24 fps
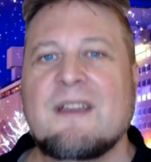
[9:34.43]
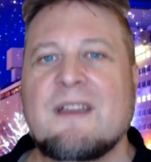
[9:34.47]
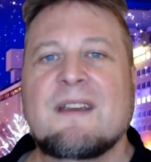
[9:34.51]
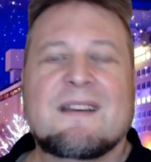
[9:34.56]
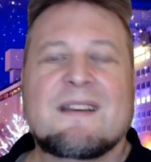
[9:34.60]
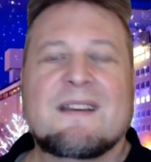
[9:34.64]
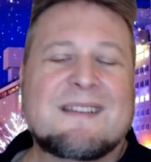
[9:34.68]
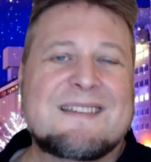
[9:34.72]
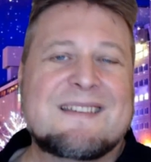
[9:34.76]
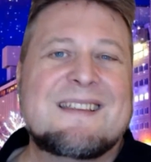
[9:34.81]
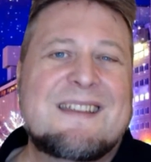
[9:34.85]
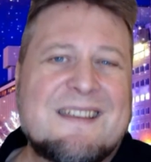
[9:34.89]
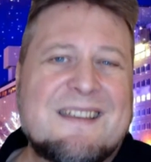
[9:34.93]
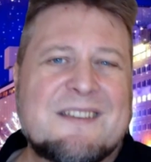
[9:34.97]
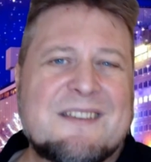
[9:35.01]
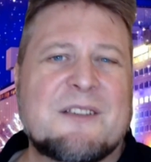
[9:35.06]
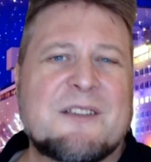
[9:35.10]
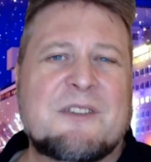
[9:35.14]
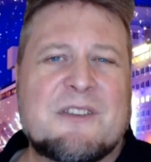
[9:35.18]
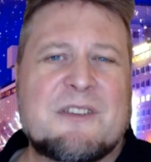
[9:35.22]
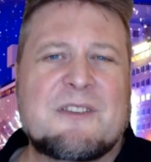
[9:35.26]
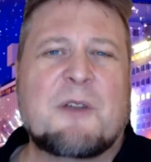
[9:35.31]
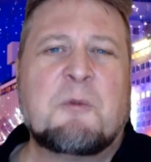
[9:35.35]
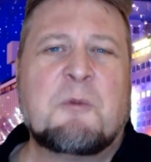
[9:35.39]
because it is
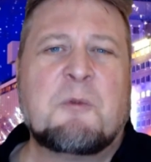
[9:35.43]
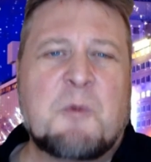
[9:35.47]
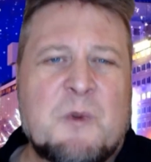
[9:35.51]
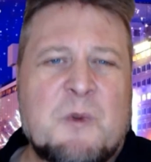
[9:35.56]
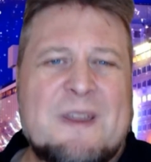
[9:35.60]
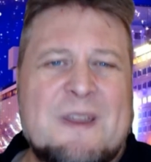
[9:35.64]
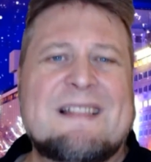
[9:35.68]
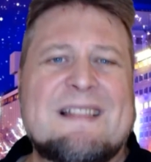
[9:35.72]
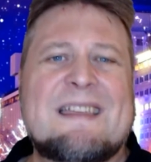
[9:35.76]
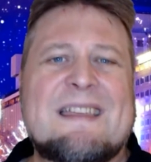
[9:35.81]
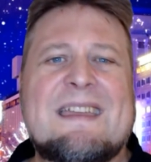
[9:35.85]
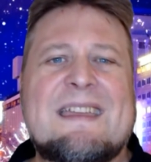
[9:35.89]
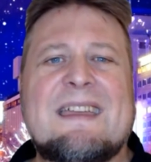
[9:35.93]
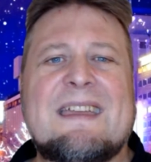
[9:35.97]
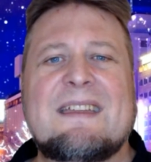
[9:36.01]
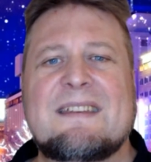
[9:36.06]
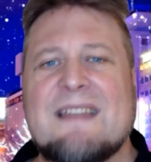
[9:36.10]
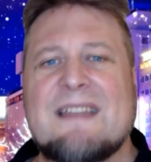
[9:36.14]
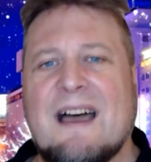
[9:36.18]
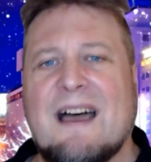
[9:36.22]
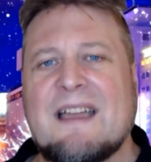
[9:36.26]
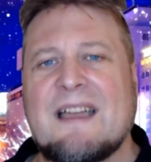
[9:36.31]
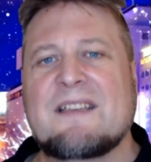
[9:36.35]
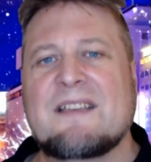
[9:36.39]
just a really
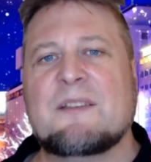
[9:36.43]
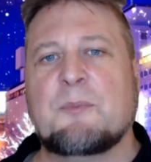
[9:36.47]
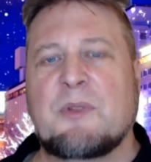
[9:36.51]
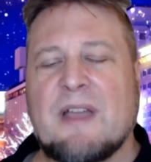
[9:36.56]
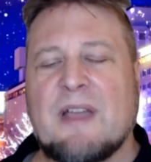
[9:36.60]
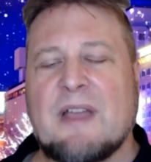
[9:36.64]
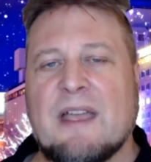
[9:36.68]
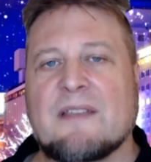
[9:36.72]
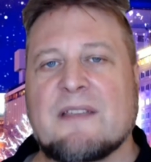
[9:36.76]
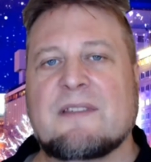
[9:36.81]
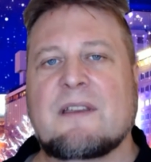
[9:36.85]
nice place.